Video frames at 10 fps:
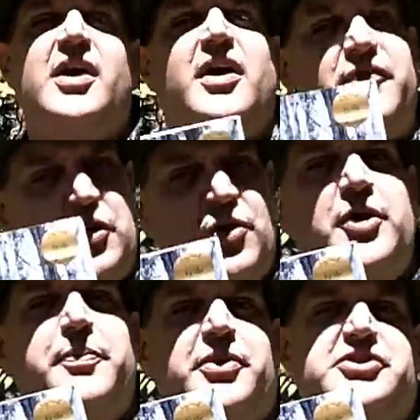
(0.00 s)
if you want to
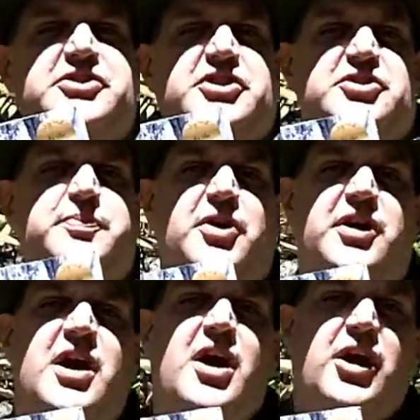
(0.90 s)
purchase this book,
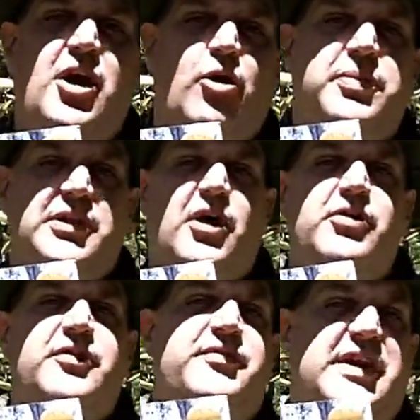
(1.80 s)
go below the
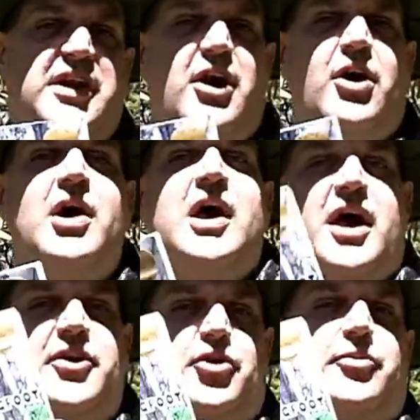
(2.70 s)
video
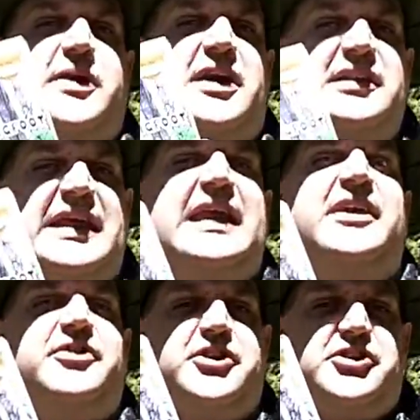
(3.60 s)
and there will be a link in
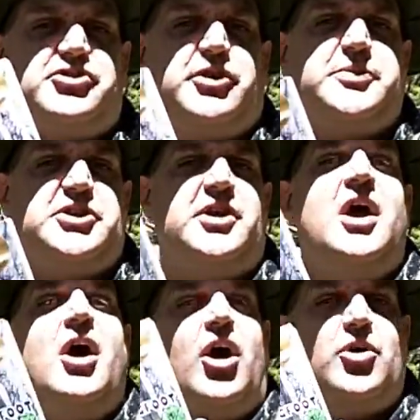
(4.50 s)
the description
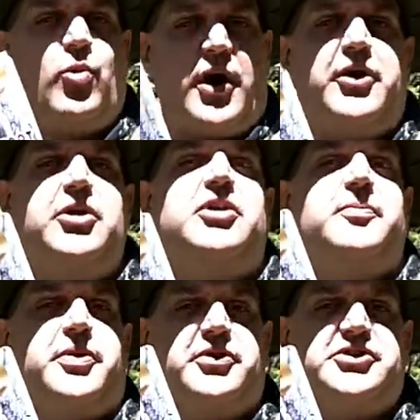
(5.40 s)
on where you can
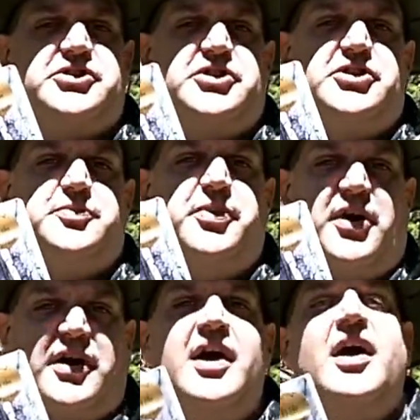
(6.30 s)
purchase this
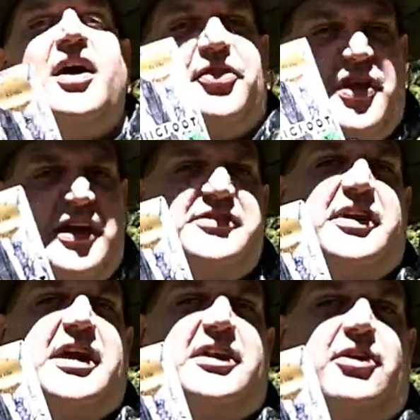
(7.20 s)
book. Thanks
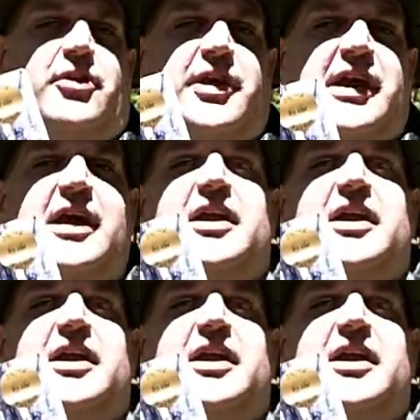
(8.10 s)
again, Lori, and